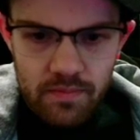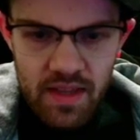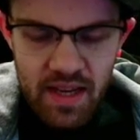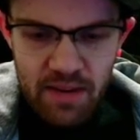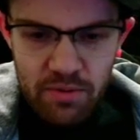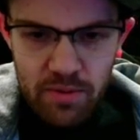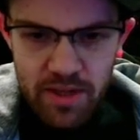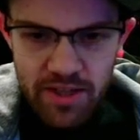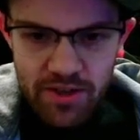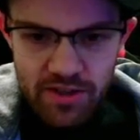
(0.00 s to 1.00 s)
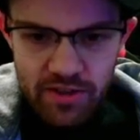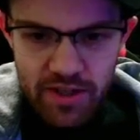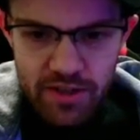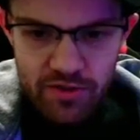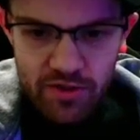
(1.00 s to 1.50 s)
And we're really just
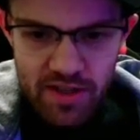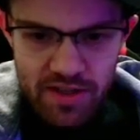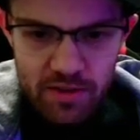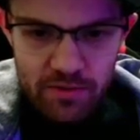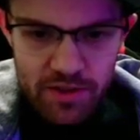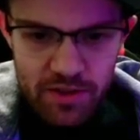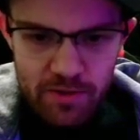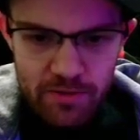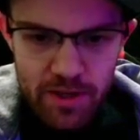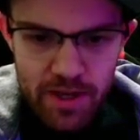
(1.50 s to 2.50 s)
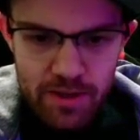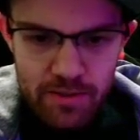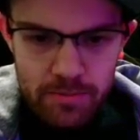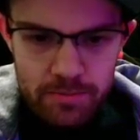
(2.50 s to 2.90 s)
looking to draw Silver Surfer now.